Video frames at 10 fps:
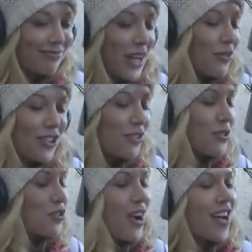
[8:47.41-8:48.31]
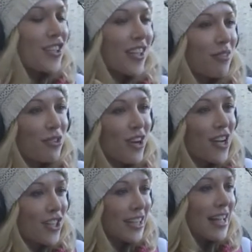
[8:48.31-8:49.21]
It was tragic. It was
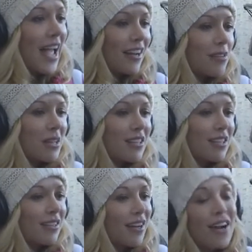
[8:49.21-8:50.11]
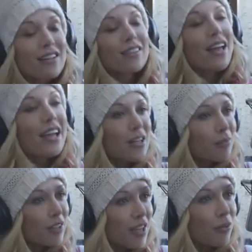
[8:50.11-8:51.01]
tragic, and he hated me because he thought I didn't like him
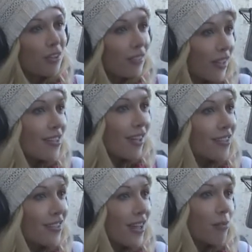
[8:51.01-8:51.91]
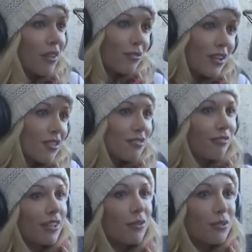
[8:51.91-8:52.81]
because I wouldn't like suck his dick. But
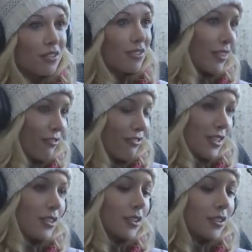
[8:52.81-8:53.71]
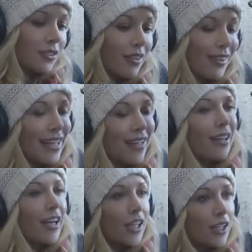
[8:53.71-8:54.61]
there was a physical thing
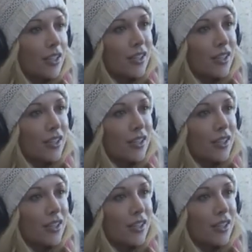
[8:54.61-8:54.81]
there.